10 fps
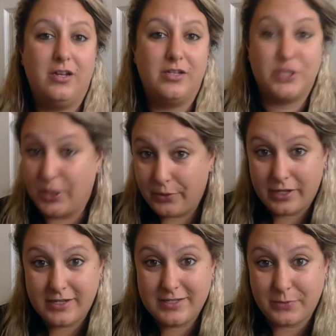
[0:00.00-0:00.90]

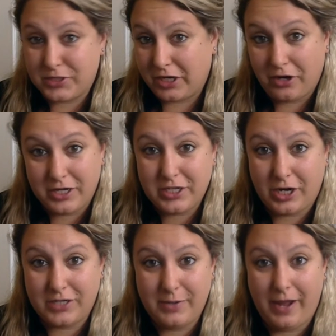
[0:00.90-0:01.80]
sodas, which I already
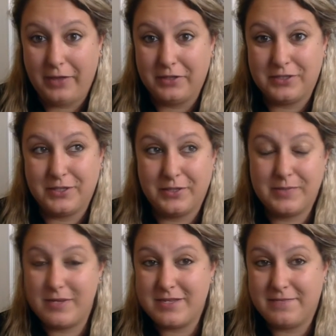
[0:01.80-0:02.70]
talked about, they're so
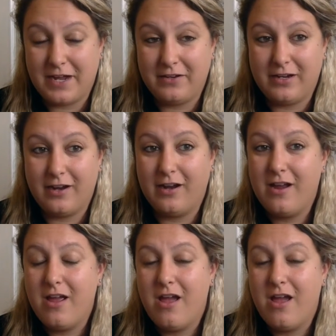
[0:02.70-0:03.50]
expensive down here.